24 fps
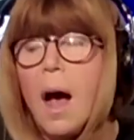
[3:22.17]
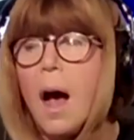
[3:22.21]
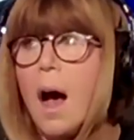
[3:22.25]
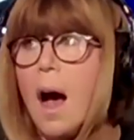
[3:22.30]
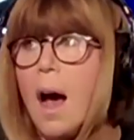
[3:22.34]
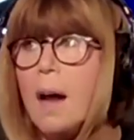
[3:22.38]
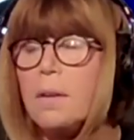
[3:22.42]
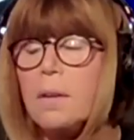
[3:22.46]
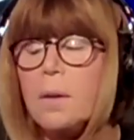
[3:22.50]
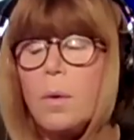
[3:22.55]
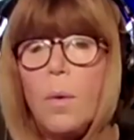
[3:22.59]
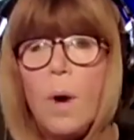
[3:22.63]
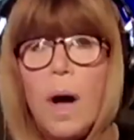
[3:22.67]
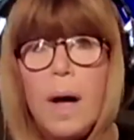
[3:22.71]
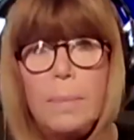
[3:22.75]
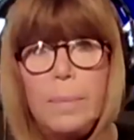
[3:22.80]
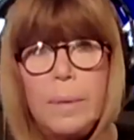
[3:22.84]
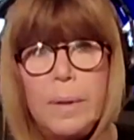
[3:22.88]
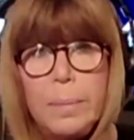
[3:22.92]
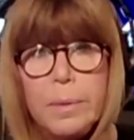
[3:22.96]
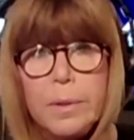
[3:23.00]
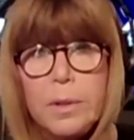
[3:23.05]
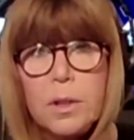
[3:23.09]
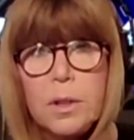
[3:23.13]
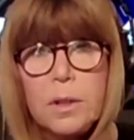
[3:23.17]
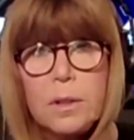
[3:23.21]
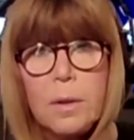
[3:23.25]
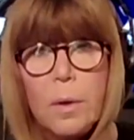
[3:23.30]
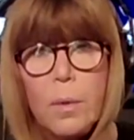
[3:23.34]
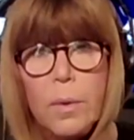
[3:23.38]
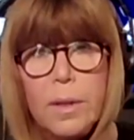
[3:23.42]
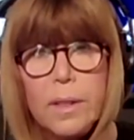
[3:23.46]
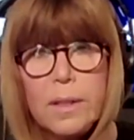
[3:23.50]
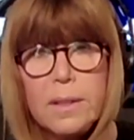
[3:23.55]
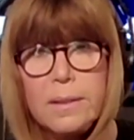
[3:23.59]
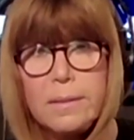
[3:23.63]
I don't know why people just
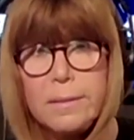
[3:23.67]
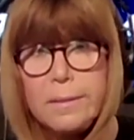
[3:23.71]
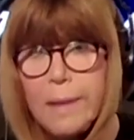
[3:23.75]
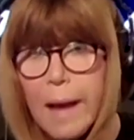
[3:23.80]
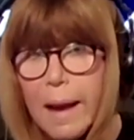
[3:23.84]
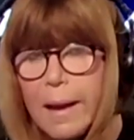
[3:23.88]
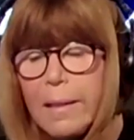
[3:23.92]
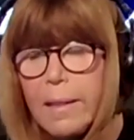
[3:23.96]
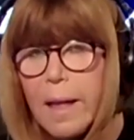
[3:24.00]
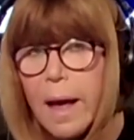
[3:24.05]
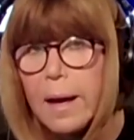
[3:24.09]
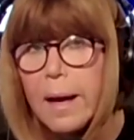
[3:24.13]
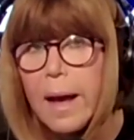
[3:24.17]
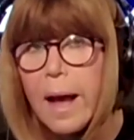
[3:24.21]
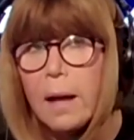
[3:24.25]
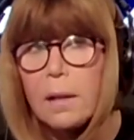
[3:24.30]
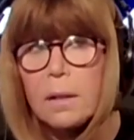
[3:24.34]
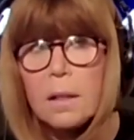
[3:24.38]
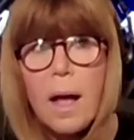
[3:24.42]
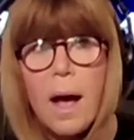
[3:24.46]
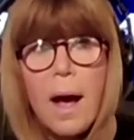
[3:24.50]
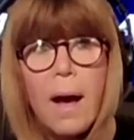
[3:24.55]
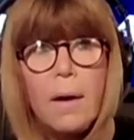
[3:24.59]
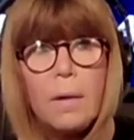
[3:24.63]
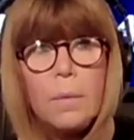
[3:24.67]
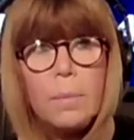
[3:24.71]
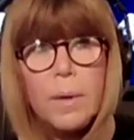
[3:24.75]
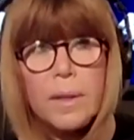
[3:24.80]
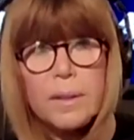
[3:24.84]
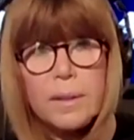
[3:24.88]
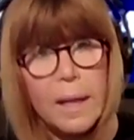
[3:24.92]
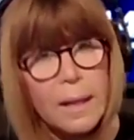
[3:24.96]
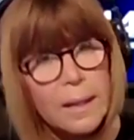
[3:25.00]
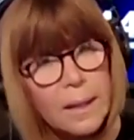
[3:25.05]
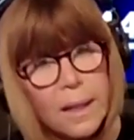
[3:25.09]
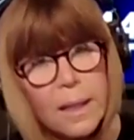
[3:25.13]
don't want to say that out loud,
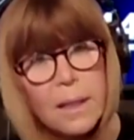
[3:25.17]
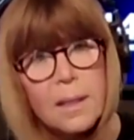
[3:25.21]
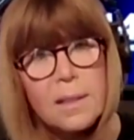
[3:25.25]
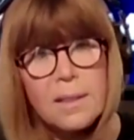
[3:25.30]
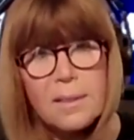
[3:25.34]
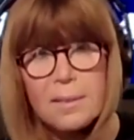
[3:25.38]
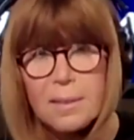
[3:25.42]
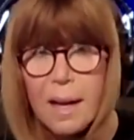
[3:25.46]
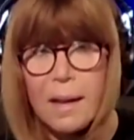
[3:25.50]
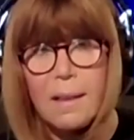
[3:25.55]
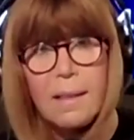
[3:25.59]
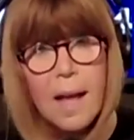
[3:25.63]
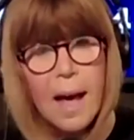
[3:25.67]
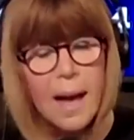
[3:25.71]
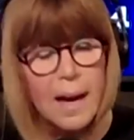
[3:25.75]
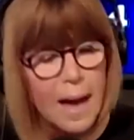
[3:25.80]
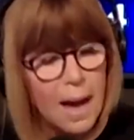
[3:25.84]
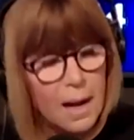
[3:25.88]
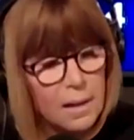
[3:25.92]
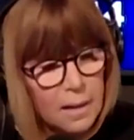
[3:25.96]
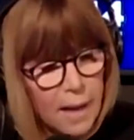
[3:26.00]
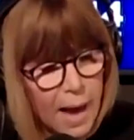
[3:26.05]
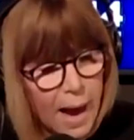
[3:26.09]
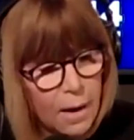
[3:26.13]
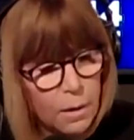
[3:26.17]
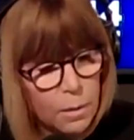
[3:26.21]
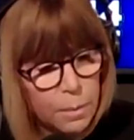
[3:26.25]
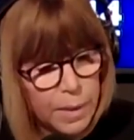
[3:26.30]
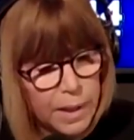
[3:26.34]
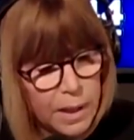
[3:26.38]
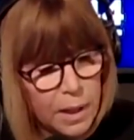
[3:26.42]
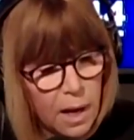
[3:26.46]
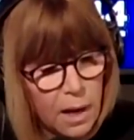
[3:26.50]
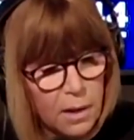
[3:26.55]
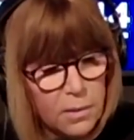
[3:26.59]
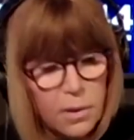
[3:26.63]
but they need to say that out loud,
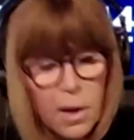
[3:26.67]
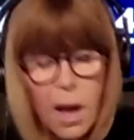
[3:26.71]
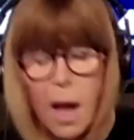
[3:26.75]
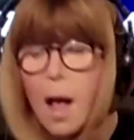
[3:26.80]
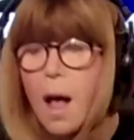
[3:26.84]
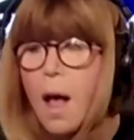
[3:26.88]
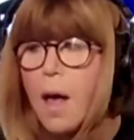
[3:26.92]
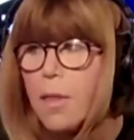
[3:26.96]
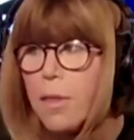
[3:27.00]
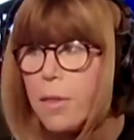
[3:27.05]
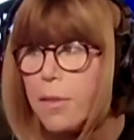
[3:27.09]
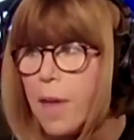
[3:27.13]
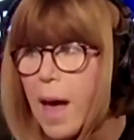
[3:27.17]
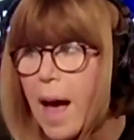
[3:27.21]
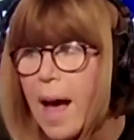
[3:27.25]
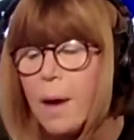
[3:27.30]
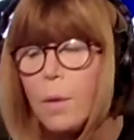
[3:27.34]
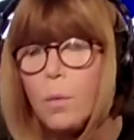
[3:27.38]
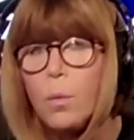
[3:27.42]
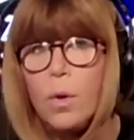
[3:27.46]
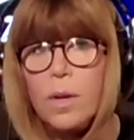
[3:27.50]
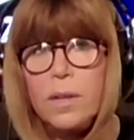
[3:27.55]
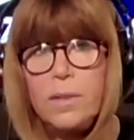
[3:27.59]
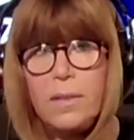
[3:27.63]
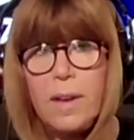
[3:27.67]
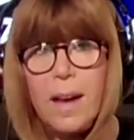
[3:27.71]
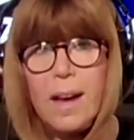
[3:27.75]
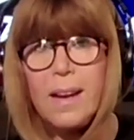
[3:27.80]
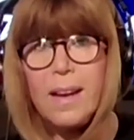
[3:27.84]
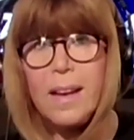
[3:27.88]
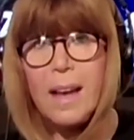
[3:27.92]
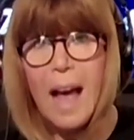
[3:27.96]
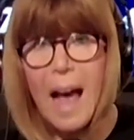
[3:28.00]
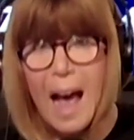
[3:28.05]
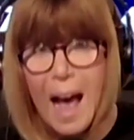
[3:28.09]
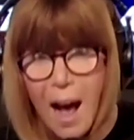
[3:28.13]
because that was
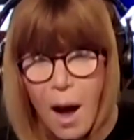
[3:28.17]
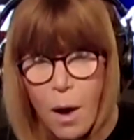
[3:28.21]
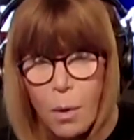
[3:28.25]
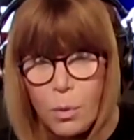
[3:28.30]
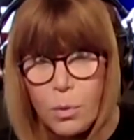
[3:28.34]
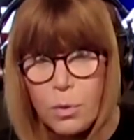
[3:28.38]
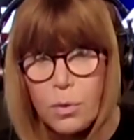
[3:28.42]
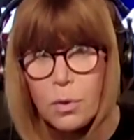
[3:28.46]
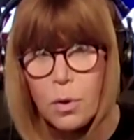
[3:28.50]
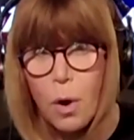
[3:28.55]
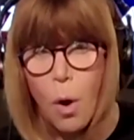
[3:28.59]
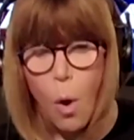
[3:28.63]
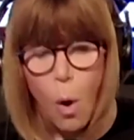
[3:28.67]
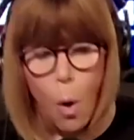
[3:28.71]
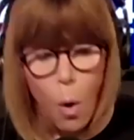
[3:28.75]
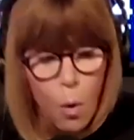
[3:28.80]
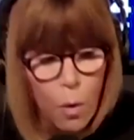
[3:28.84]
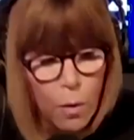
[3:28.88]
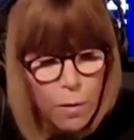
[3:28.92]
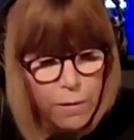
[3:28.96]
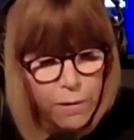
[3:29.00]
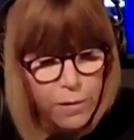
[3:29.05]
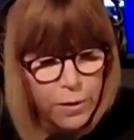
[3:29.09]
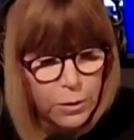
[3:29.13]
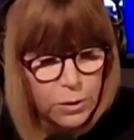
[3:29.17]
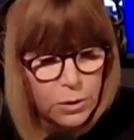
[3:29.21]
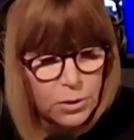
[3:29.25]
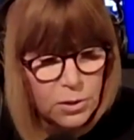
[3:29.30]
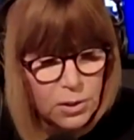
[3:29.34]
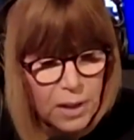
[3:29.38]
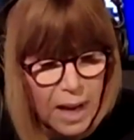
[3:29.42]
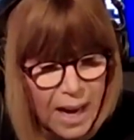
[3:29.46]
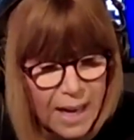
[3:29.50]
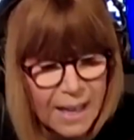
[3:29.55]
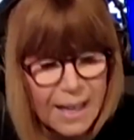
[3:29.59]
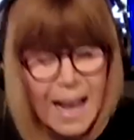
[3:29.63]
a House
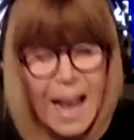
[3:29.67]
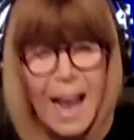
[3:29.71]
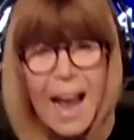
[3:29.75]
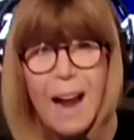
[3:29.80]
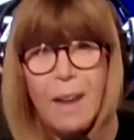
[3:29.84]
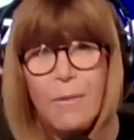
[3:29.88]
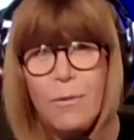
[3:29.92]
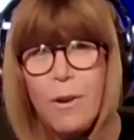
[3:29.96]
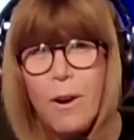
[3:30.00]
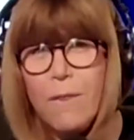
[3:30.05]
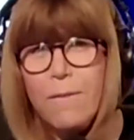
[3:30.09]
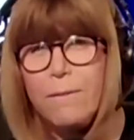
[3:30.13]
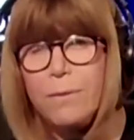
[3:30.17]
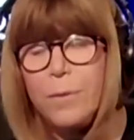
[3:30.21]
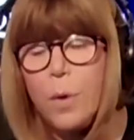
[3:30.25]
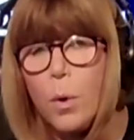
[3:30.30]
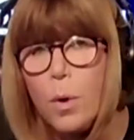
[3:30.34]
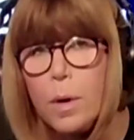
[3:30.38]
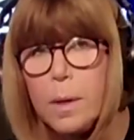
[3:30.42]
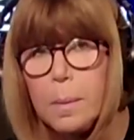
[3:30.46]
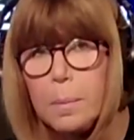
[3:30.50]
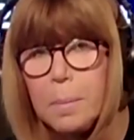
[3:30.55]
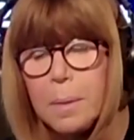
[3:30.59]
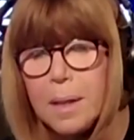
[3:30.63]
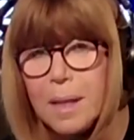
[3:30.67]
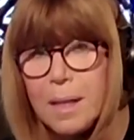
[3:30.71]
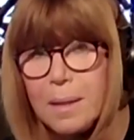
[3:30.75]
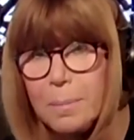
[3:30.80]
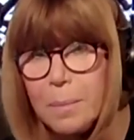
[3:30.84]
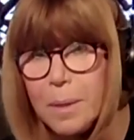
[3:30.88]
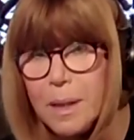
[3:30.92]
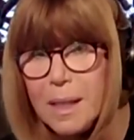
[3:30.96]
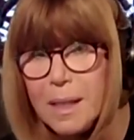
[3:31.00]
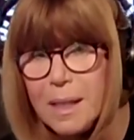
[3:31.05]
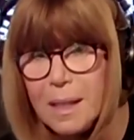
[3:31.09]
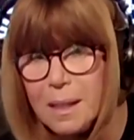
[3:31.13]
Oversight and Reform
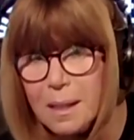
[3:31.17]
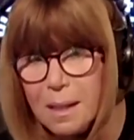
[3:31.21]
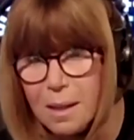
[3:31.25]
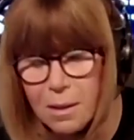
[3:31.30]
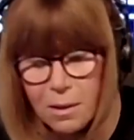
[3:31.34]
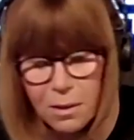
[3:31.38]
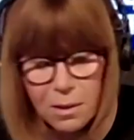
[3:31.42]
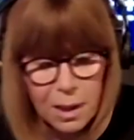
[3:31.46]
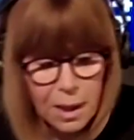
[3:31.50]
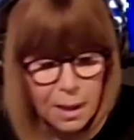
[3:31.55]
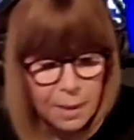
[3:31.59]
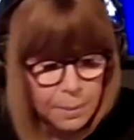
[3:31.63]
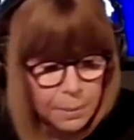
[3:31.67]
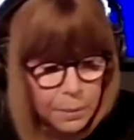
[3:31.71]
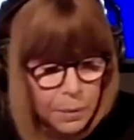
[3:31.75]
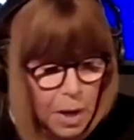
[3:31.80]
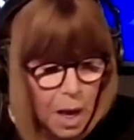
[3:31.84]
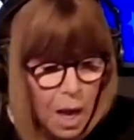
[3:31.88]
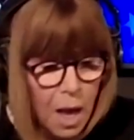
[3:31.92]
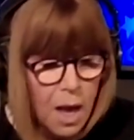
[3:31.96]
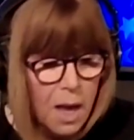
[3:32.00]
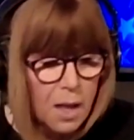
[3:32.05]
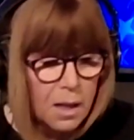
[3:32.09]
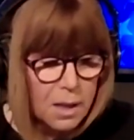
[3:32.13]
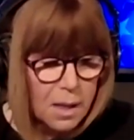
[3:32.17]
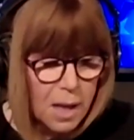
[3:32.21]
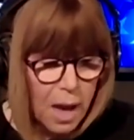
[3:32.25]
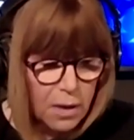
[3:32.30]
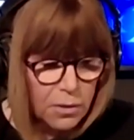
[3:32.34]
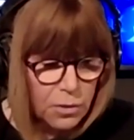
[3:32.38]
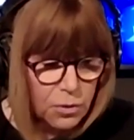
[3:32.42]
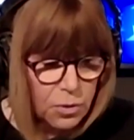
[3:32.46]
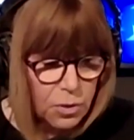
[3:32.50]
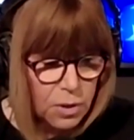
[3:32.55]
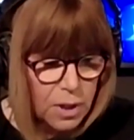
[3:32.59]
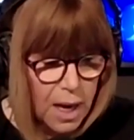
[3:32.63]
Committee hearing
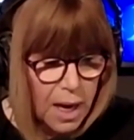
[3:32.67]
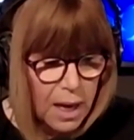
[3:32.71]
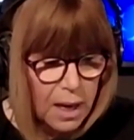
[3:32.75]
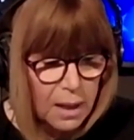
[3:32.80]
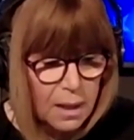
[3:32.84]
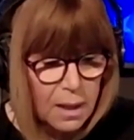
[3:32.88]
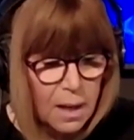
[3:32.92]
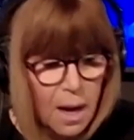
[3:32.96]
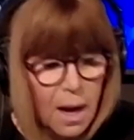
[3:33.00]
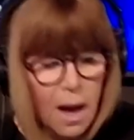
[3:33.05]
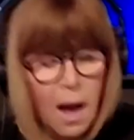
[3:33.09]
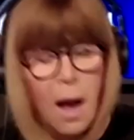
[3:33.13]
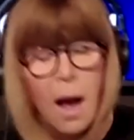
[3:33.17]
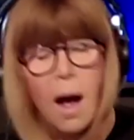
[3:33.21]
yesterday